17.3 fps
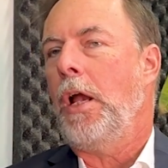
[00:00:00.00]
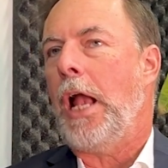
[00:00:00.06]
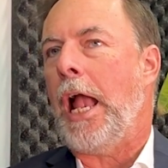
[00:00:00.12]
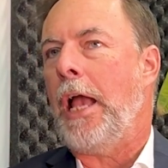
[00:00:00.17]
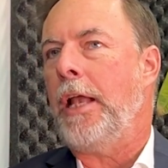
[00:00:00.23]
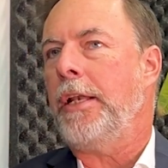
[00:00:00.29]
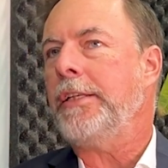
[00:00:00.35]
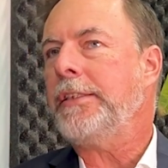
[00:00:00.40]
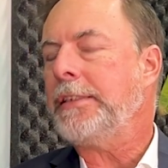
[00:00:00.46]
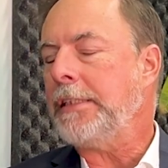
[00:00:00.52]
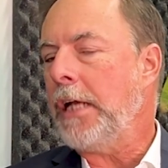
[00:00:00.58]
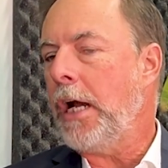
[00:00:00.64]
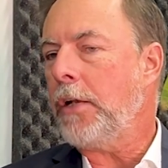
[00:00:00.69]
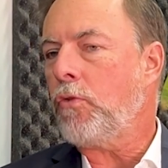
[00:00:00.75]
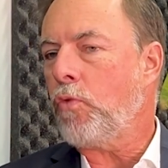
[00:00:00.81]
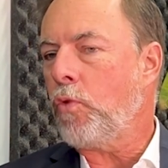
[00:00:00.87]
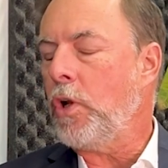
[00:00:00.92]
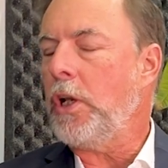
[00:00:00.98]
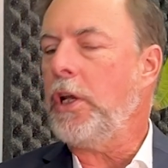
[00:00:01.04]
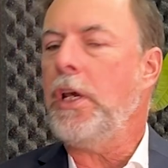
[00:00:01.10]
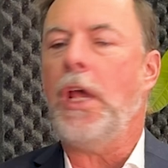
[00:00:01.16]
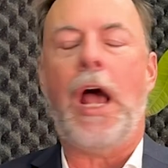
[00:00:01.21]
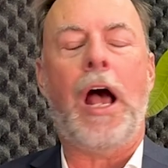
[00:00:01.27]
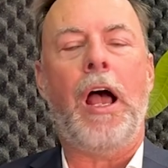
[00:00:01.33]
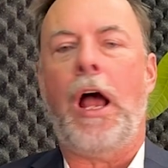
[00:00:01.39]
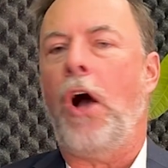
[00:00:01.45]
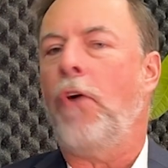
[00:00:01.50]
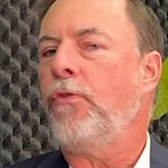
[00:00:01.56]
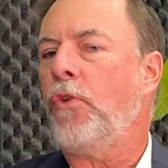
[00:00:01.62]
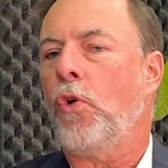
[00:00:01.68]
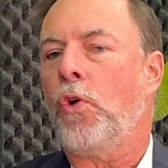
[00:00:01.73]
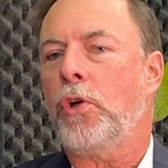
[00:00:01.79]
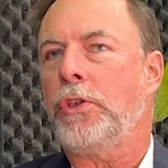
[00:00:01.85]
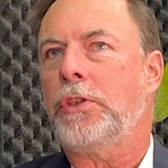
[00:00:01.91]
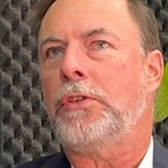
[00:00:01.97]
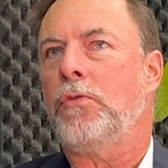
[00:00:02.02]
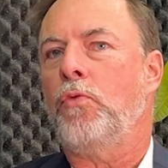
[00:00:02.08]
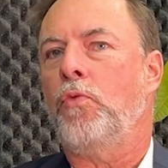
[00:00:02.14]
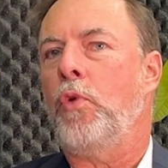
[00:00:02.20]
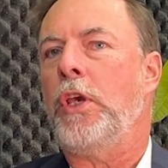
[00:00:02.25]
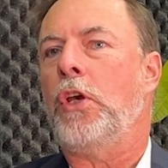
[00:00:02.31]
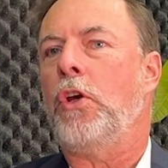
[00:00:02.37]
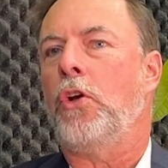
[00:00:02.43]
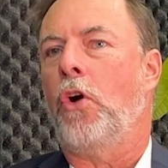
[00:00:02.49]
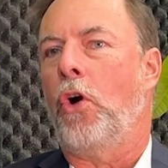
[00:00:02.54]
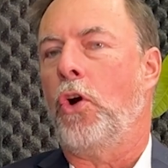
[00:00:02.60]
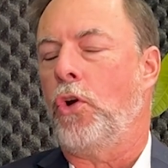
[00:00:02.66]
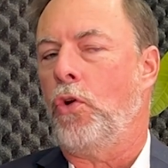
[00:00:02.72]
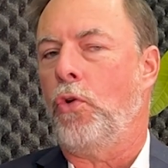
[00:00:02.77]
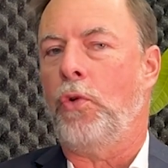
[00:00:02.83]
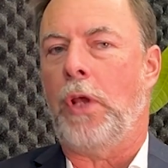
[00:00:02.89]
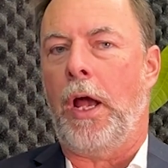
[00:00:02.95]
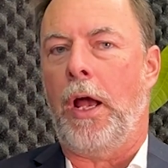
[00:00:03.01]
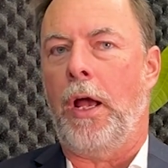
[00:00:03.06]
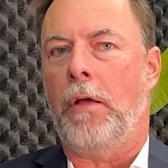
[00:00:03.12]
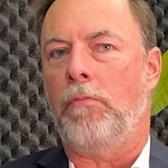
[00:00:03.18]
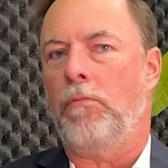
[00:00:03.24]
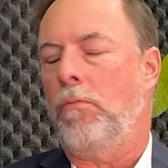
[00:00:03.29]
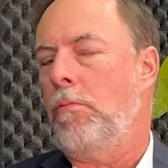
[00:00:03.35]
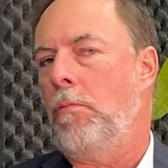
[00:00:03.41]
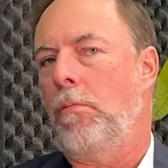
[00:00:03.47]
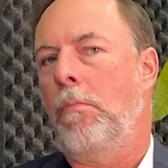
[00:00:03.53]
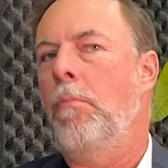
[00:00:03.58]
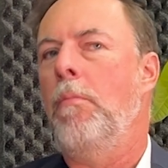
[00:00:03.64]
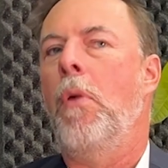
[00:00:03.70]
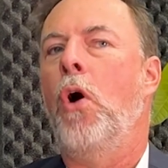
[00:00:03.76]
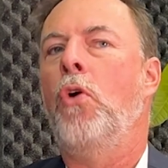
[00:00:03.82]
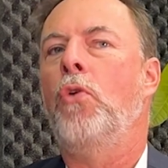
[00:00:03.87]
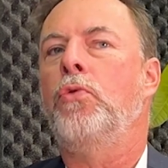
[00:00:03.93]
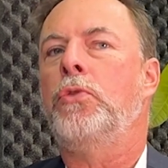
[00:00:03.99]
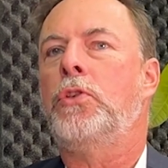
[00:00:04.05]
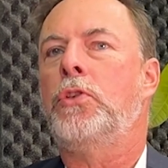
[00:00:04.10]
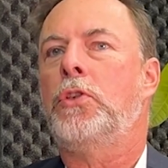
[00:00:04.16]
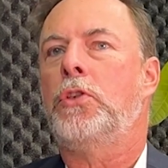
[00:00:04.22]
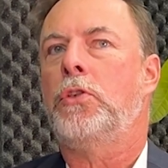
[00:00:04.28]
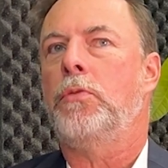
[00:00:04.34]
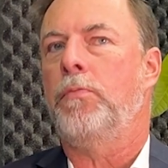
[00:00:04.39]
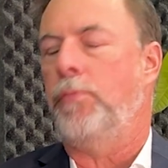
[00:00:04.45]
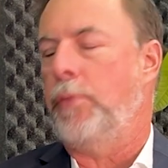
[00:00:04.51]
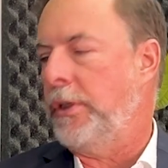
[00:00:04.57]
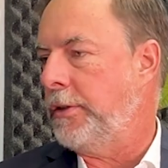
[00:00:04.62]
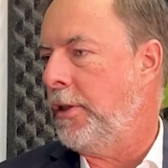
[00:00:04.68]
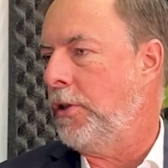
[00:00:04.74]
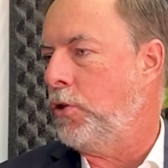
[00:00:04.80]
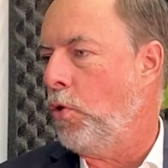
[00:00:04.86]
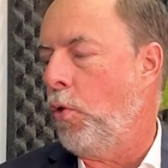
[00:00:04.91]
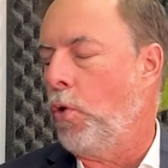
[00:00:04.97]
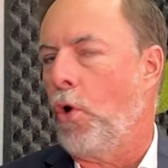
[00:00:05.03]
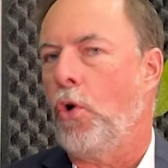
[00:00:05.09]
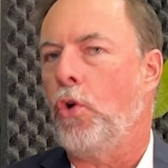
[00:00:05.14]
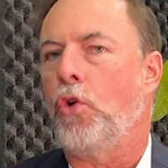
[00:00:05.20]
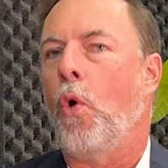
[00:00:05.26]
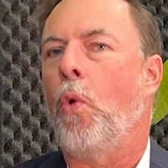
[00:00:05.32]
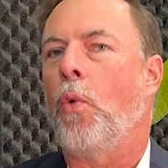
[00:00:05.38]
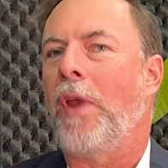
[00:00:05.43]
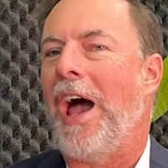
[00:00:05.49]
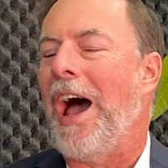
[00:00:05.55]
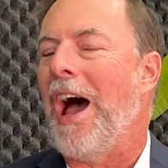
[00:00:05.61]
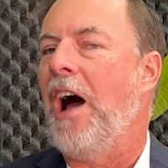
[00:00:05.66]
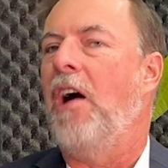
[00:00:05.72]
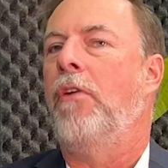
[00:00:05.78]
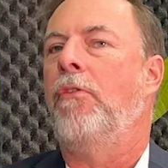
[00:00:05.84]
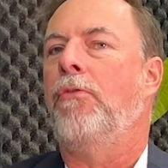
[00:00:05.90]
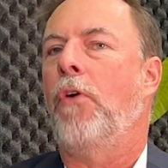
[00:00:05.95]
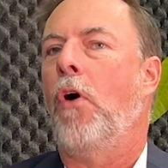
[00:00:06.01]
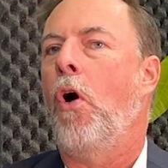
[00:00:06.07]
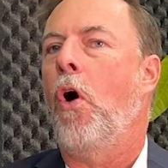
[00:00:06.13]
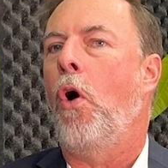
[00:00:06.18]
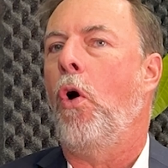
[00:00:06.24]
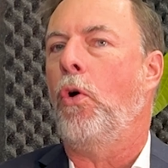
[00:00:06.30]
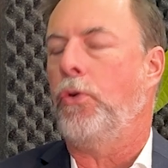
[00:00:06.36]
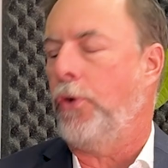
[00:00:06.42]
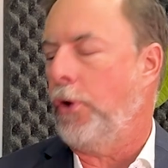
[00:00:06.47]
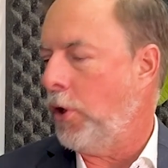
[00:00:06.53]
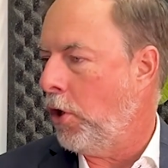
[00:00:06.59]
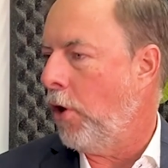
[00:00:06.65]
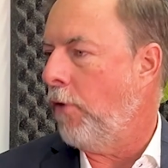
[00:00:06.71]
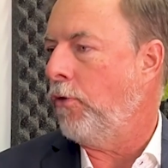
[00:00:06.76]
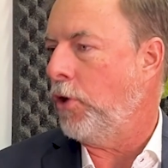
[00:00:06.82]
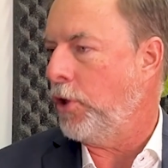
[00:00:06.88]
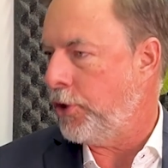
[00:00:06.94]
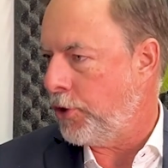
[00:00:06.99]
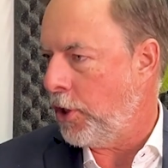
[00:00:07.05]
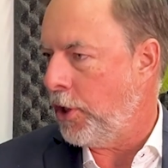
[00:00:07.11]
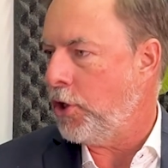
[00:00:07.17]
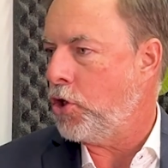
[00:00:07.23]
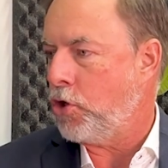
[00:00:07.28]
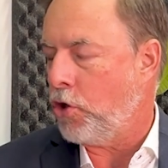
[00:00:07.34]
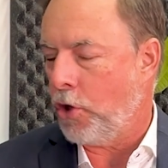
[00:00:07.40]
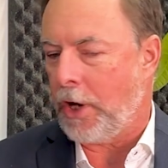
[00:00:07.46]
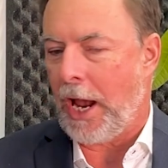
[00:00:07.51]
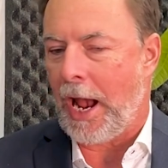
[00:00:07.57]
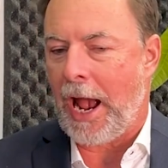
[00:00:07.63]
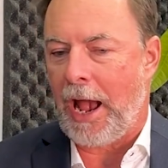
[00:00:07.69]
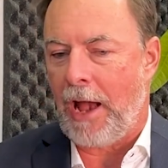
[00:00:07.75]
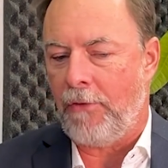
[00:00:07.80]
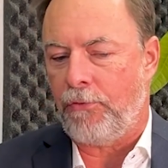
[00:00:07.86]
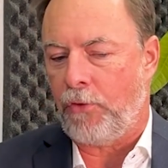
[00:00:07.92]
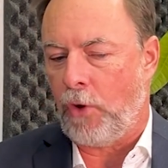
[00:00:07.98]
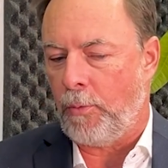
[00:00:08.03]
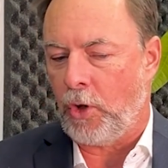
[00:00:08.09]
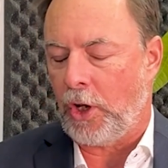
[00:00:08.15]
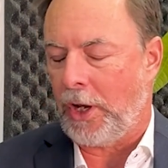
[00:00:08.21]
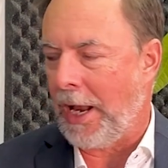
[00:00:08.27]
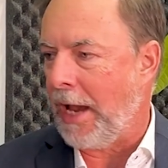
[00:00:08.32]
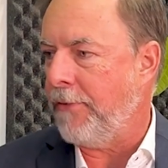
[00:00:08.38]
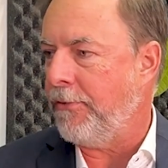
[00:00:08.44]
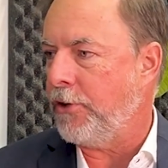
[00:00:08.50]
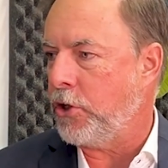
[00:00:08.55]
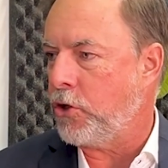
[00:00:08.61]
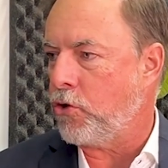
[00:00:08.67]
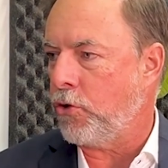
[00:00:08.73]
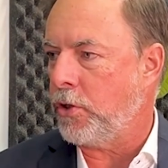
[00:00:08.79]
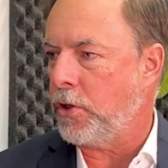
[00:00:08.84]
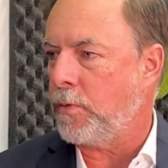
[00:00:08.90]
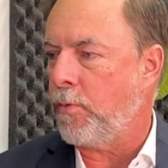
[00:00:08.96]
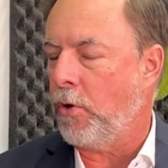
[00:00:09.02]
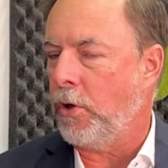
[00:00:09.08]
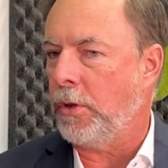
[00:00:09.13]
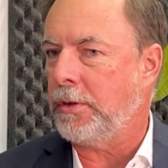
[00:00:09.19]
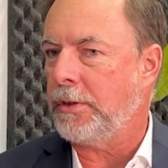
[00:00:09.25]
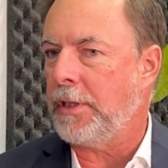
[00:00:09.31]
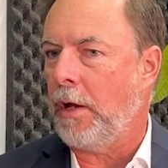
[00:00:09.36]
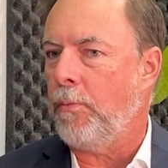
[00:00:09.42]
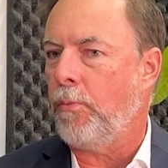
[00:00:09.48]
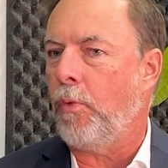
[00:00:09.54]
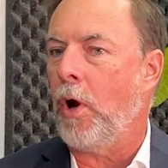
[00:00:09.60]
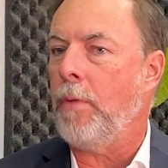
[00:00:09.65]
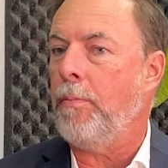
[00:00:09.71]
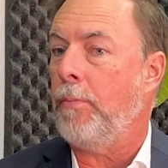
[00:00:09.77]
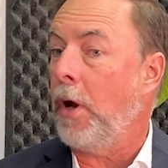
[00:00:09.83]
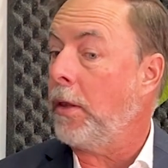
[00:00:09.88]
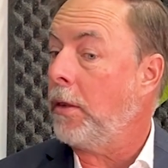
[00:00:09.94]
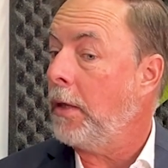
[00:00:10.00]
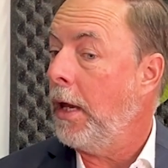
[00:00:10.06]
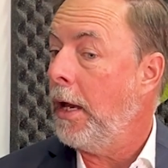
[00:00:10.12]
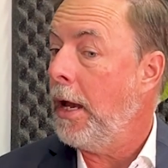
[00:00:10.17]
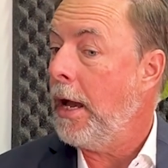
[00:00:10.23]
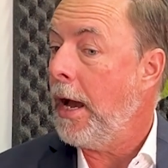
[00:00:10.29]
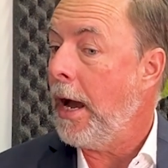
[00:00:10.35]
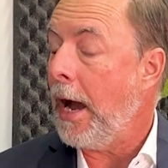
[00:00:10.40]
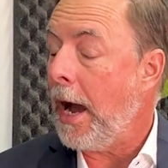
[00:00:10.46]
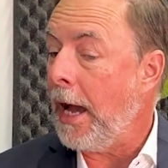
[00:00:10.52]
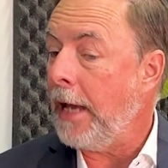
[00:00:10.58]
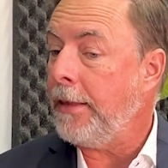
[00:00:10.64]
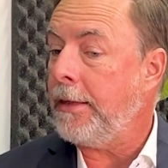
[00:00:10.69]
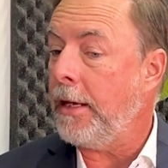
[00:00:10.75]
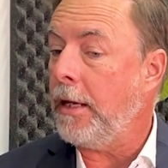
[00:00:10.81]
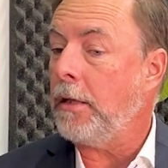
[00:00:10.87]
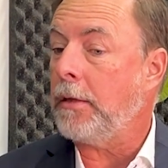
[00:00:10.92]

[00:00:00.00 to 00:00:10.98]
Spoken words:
And it's not really, of course, we could argue that most business owners don't have all the coverage they should have from a life insurance standpoint. But I think